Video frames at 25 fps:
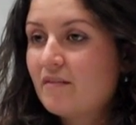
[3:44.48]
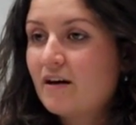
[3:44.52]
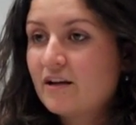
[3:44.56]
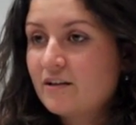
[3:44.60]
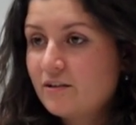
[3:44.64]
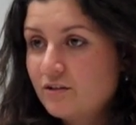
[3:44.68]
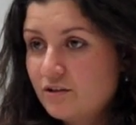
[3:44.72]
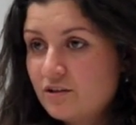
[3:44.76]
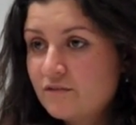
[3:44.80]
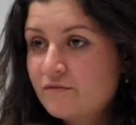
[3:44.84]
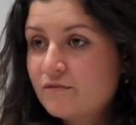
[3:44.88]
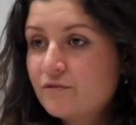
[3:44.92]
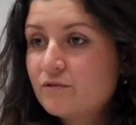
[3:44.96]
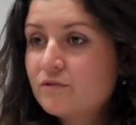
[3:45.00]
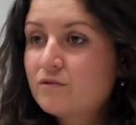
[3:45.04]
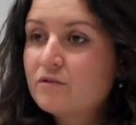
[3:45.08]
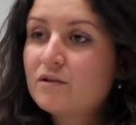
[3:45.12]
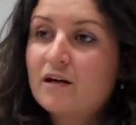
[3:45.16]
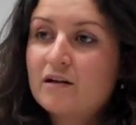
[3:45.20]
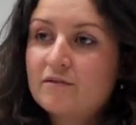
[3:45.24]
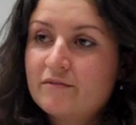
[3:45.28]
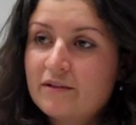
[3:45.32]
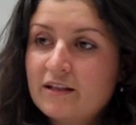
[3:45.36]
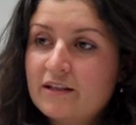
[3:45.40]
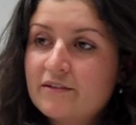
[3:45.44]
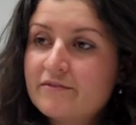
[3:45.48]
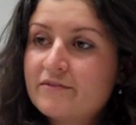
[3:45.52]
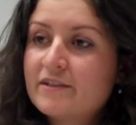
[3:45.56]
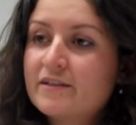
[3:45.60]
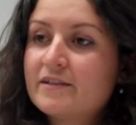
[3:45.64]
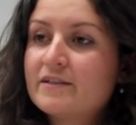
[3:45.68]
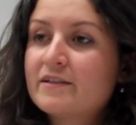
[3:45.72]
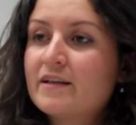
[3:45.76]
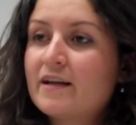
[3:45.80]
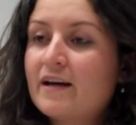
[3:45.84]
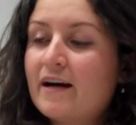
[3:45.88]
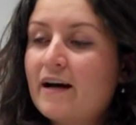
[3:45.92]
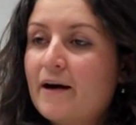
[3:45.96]
useful, are
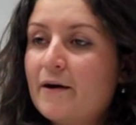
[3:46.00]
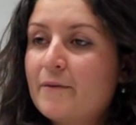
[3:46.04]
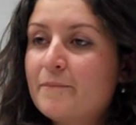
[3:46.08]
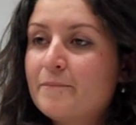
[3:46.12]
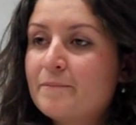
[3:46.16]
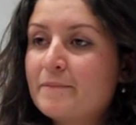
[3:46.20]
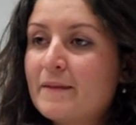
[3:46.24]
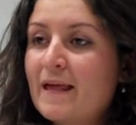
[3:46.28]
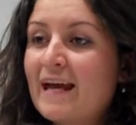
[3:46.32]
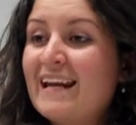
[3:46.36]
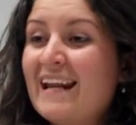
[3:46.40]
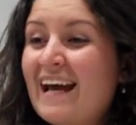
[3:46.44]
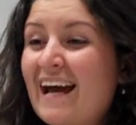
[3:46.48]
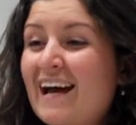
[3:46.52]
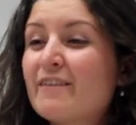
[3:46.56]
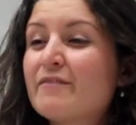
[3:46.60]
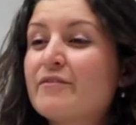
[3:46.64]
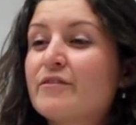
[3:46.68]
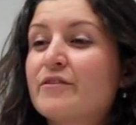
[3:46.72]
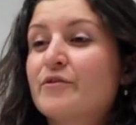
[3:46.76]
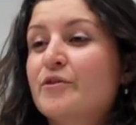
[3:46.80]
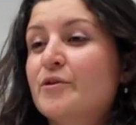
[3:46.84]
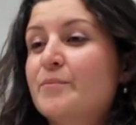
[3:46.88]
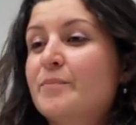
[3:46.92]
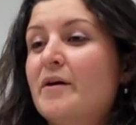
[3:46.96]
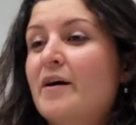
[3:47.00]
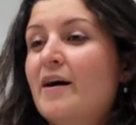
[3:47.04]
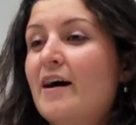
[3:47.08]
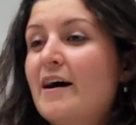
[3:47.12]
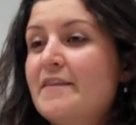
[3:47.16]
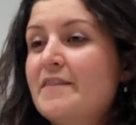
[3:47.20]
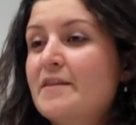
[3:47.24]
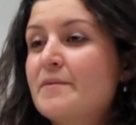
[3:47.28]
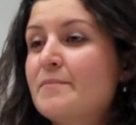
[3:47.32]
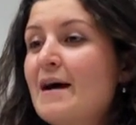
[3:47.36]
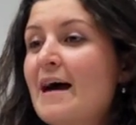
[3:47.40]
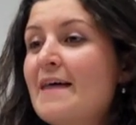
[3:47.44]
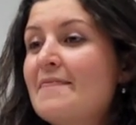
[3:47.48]
relevant, and have thought behind
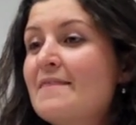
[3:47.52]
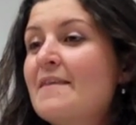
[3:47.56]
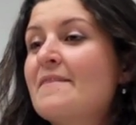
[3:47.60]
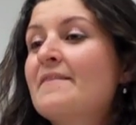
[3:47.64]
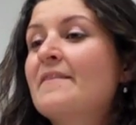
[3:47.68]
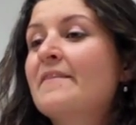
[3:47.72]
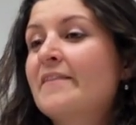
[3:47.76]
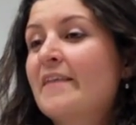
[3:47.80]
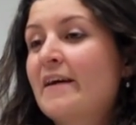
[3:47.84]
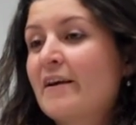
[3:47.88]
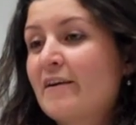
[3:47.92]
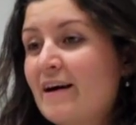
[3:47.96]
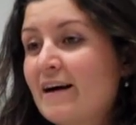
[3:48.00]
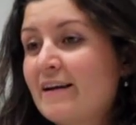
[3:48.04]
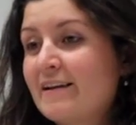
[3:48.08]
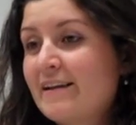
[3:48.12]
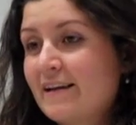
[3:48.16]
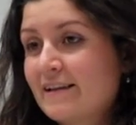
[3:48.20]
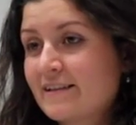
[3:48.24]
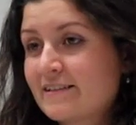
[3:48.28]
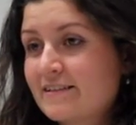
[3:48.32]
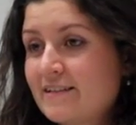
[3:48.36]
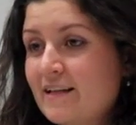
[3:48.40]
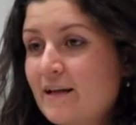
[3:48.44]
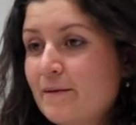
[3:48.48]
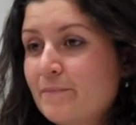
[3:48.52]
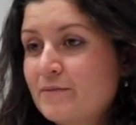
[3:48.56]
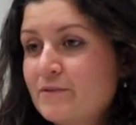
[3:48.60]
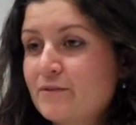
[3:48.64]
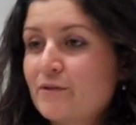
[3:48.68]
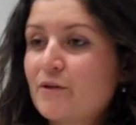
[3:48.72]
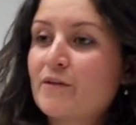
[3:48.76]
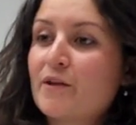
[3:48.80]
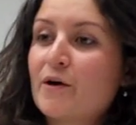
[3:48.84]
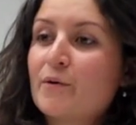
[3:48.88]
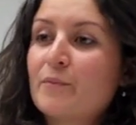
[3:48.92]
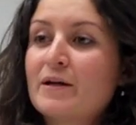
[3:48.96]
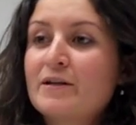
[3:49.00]
them, and then there are next steps, so
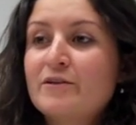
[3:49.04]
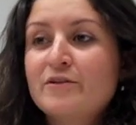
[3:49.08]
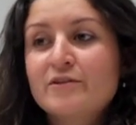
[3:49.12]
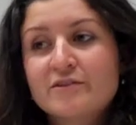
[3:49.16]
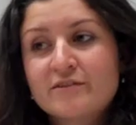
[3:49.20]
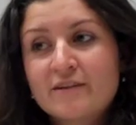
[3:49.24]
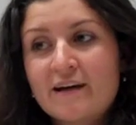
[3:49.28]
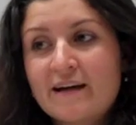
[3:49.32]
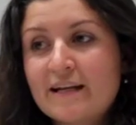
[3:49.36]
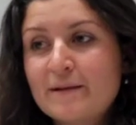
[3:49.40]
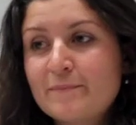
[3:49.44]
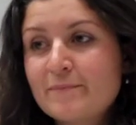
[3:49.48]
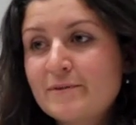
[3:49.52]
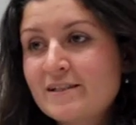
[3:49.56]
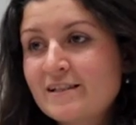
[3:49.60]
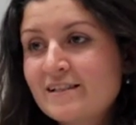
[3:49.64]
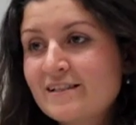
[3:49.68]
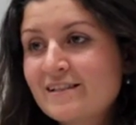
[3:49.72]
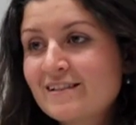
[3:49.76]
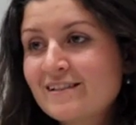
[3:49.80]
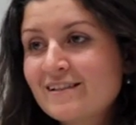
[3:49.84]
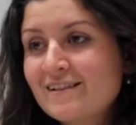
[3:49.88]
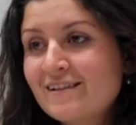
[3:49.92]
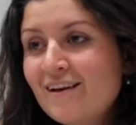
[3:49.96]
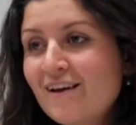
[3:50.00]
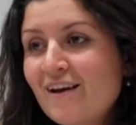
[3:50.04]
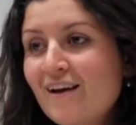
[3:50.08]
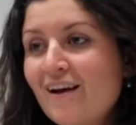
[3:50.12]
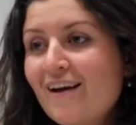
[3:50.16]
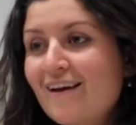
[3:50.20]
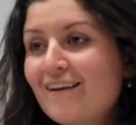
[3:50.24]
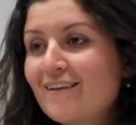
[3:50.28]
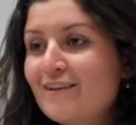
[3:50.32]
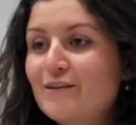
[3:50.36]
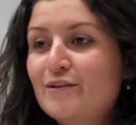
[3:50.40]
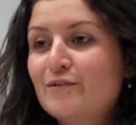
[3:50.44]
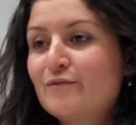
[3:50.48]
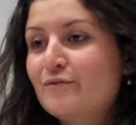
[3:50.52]
that when you sign a petition,
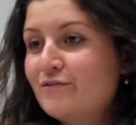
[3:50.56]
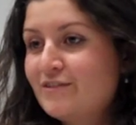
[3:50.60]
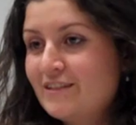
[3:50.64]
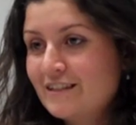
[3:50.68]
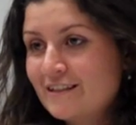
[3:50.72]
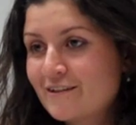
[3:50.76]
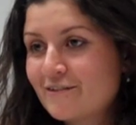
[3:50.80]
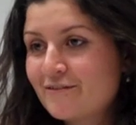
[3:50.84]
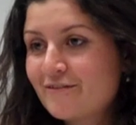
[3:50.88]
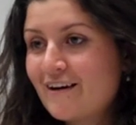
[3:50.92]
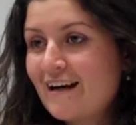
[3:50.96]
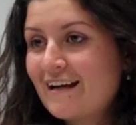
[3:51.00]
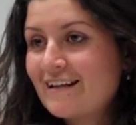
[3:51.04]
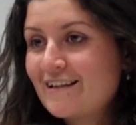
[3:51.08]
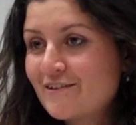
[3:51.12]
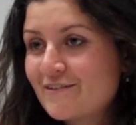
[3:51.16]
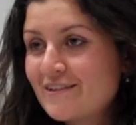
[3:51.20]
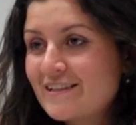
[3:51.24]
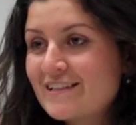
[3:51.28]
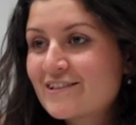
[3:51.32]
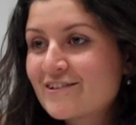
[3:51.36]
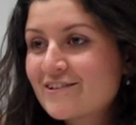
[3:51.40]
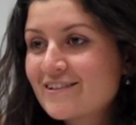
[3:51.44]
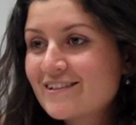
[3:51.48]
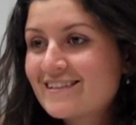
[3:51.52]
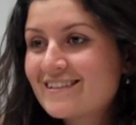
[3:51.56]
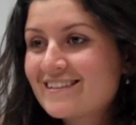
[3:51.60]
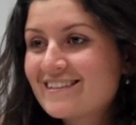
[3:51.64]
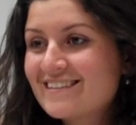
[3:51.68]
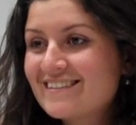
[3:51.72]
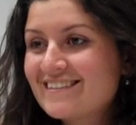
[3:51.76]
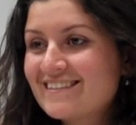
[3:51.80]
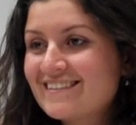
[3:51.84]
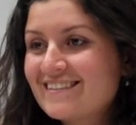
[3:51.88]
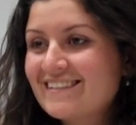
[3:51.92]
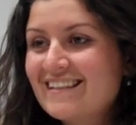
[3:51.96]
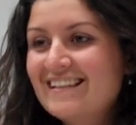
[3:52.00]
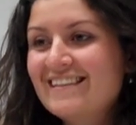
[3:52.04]
you've signified your interest in
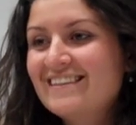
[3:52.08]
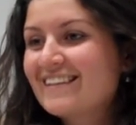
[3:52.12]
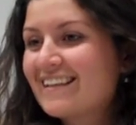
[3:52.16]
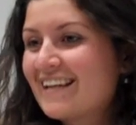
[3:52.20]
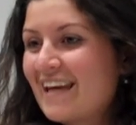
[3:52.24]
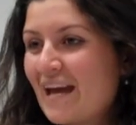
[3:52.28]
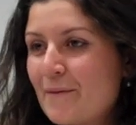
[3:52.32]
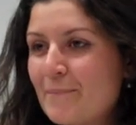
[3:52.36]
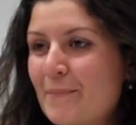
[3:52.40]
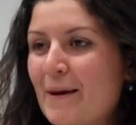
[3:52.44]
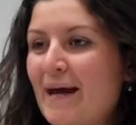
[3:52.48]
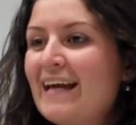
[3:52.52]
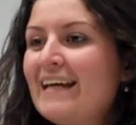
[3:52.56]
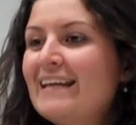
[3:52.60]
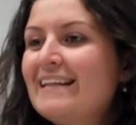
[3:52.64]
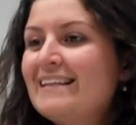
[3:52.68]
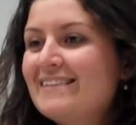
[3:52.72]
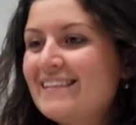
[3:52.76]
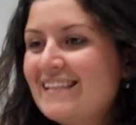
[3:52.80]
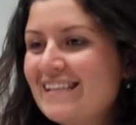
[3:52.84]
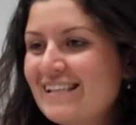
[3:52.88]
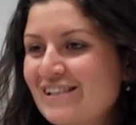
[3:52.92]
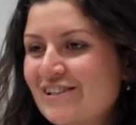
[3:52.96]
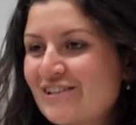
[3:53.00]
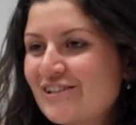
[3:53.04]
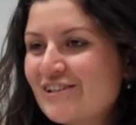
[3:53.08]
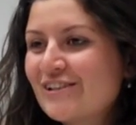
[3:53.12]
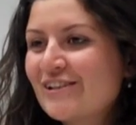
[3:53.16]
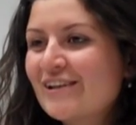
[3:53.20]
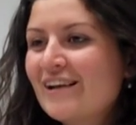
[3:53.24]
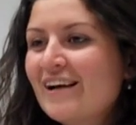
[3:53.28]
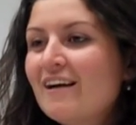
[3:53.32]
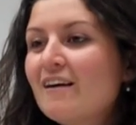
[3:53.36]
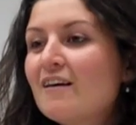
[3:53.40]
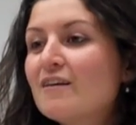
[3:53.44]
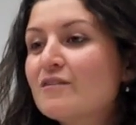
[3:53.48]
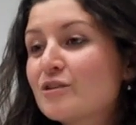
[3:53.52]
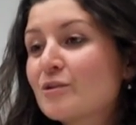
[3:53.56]
the campaign, in the issue,
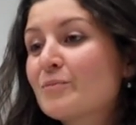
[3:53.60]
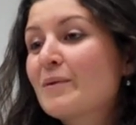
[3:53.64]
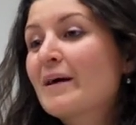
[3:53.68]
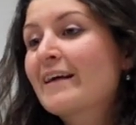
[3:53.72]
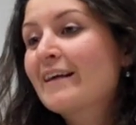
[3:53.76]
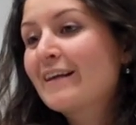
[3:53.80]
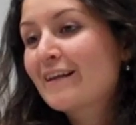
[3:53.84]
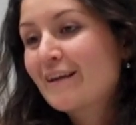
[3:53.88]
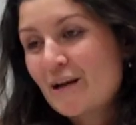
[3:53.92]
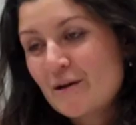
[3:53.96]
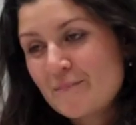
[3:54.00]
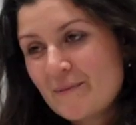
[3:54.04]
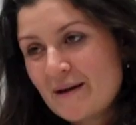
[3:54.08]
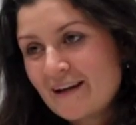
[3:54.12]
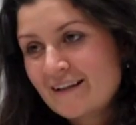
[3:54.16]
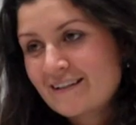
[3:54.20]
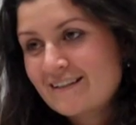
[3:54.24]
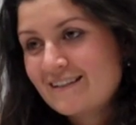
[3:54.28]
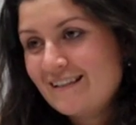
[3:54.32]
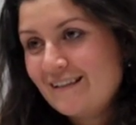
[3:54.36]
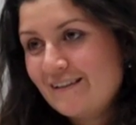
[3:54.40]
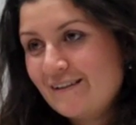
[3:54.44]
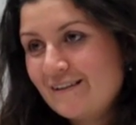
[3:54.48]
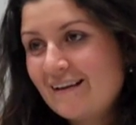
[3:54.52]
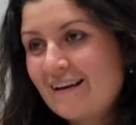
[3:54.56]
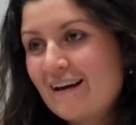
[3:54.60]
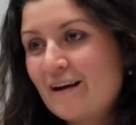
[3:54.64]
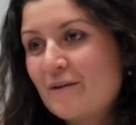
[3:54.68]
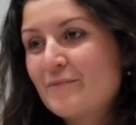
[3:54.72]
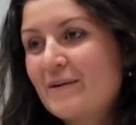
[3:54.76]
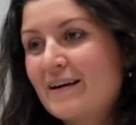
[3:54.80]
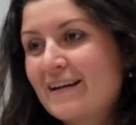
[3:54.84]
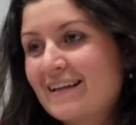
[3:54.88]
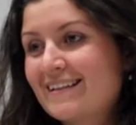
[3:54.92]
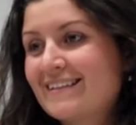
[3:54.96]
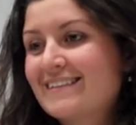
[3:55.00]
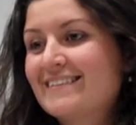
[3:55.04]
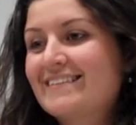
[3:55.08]
so we're going to go back to you and we're
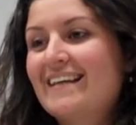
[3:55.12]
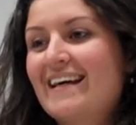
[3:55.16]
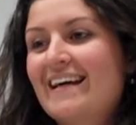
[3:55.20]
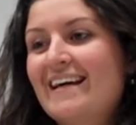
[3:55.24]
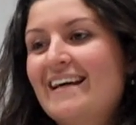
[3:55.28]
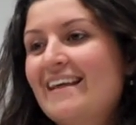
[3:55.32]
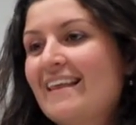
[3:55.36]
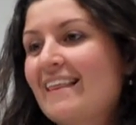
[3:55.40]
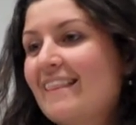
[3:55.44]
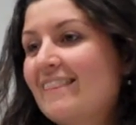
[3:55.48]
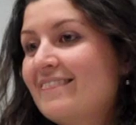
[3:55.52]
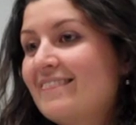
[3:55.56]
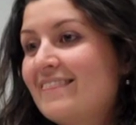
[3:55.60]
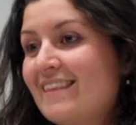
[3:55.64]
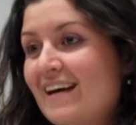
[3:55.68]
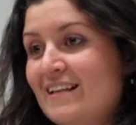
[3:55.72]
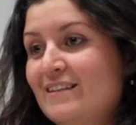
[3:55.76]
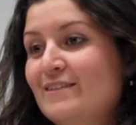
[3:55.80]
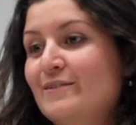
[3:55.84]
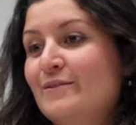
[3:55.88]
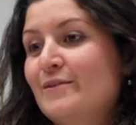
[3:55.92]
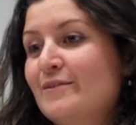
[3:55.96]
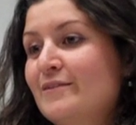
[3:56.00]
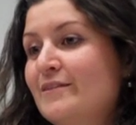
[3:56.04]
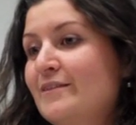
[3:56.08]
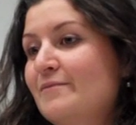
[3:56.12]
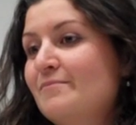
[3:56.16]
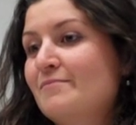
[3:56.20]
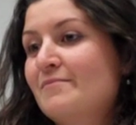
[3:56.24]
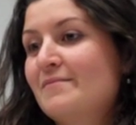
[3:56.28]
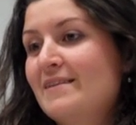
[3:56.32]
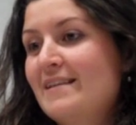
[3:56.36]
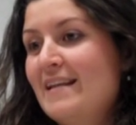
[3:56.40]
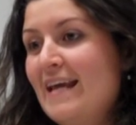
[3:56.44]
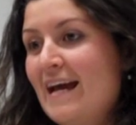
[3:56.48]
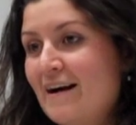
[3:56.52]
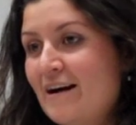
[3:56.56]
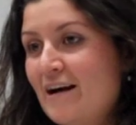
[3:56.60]
going to say, that's
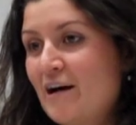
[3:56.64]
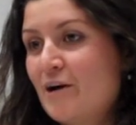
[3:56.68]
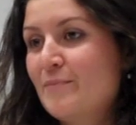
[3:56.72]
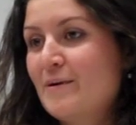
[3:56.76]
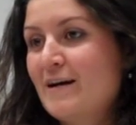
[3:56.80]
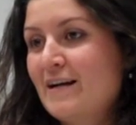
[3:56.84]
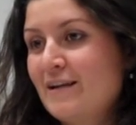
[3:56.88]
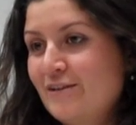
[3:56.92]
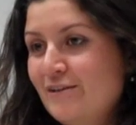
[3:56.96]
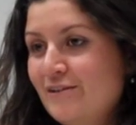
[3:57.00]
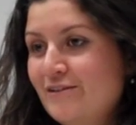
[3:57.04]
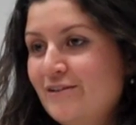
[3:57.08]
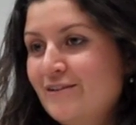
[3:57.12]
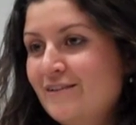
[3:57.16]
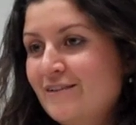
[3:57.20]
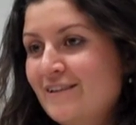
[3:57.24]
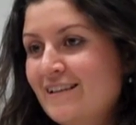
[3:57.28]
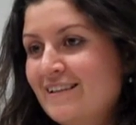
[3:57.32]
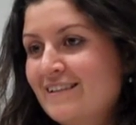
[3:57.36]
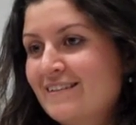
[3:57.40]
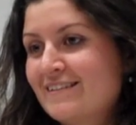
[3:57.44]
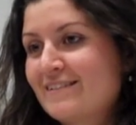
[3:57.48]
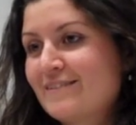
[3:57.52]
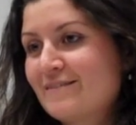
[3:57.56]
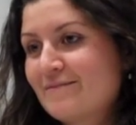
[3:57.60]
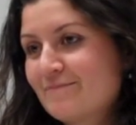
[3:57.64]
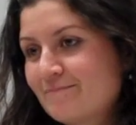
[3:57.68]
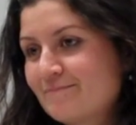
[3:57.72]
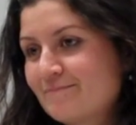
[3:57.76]
awesome, now how about you do this?